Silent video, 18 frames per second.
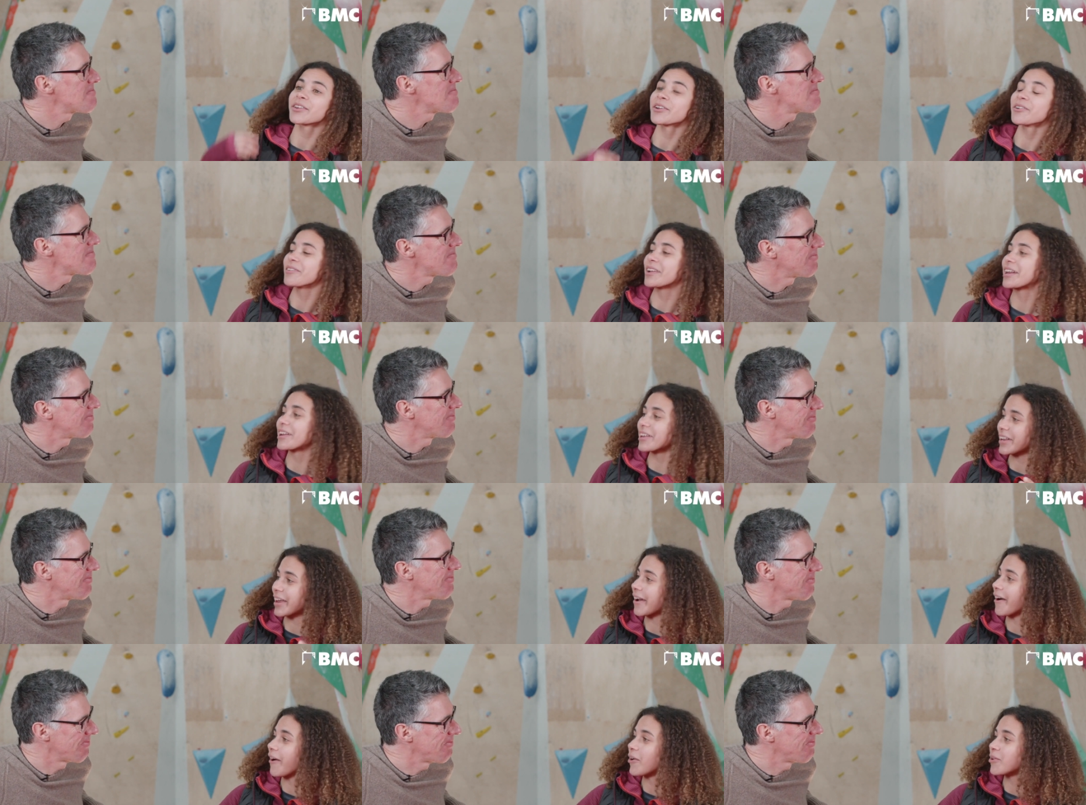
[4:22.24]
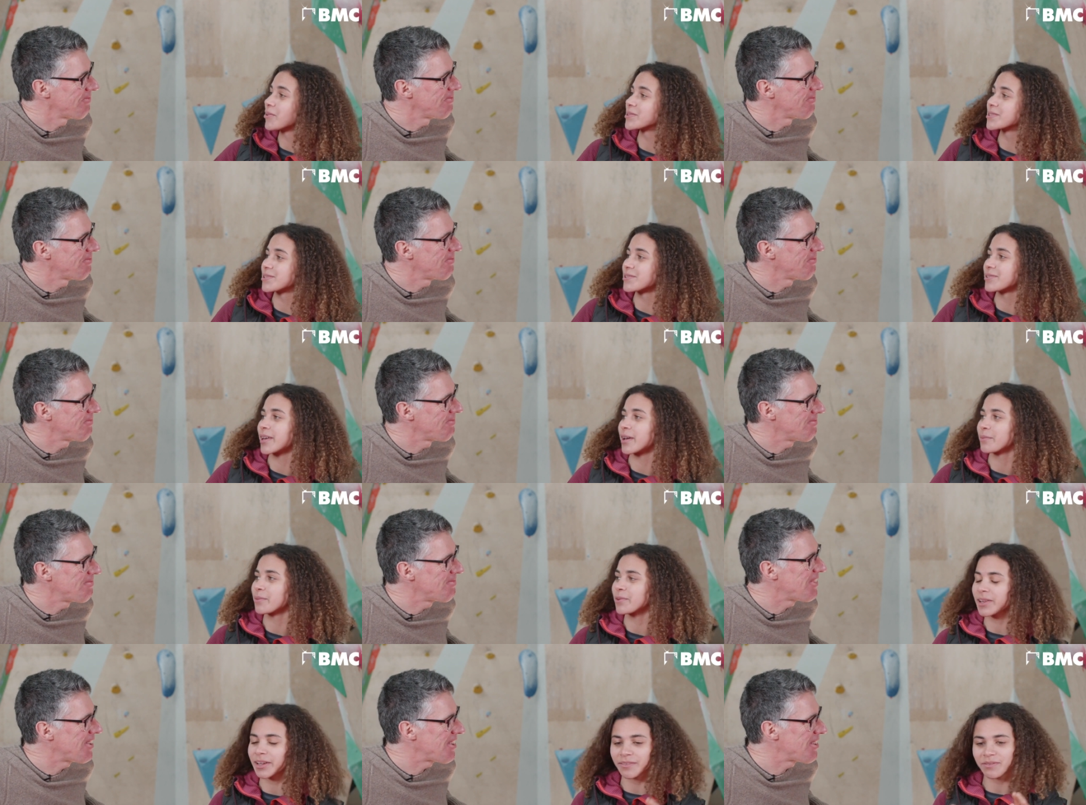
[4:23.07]
Speaker 1: they don't really look like holds, do they?
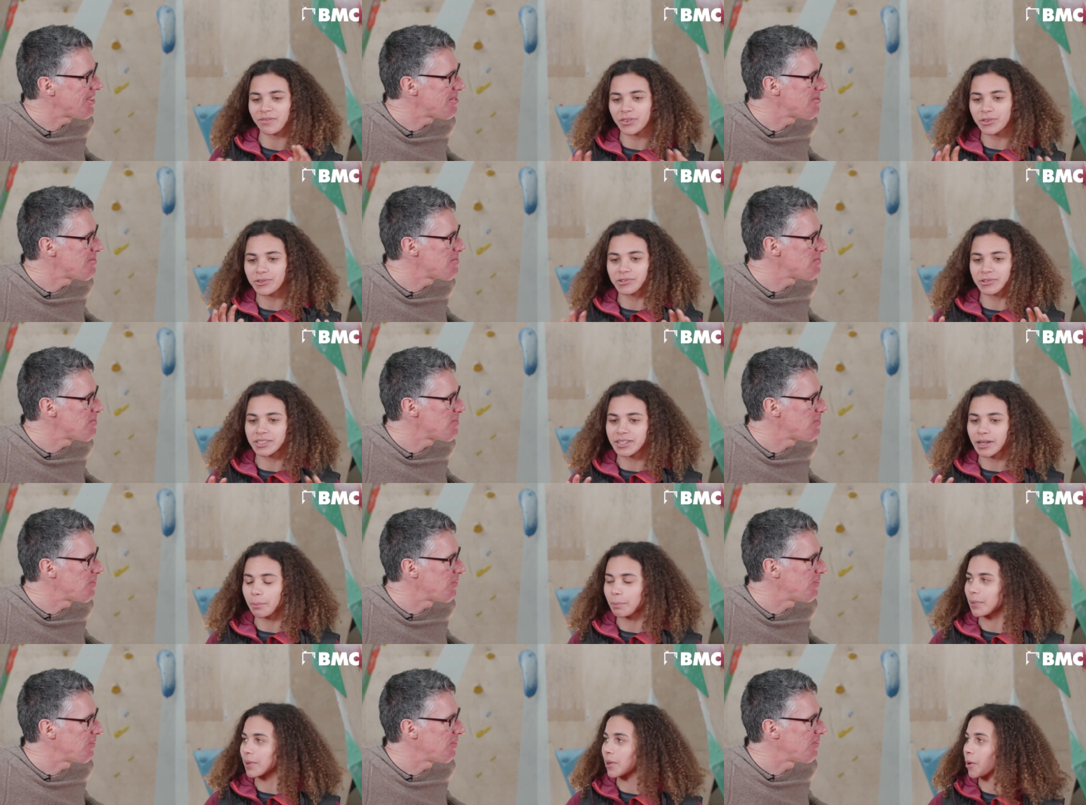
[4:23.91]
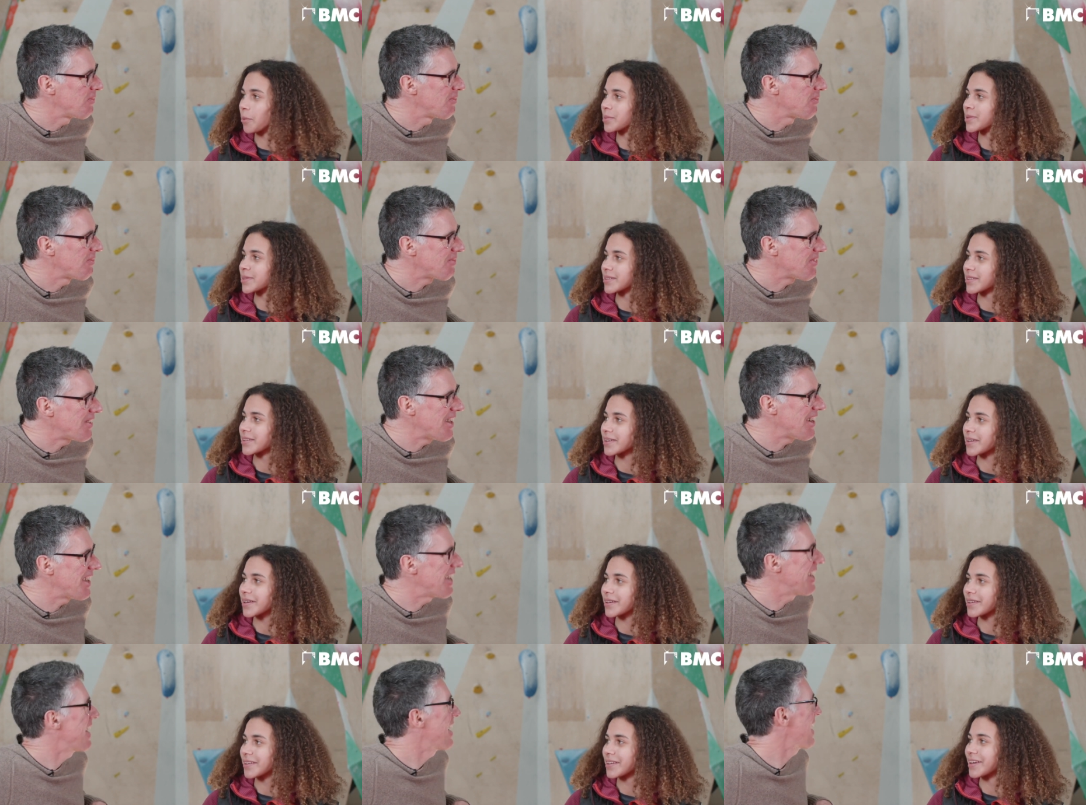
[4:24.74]
More like futuristic blobs.
Speaker 2: Yeah,
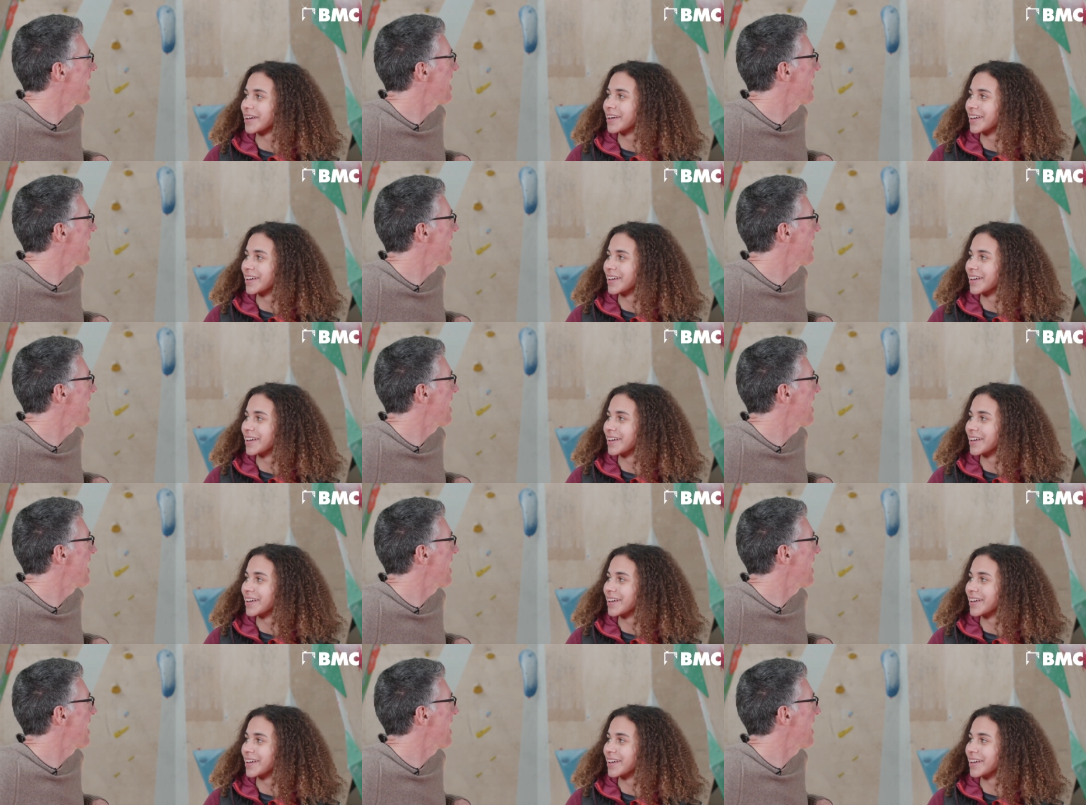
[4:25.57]
yeah,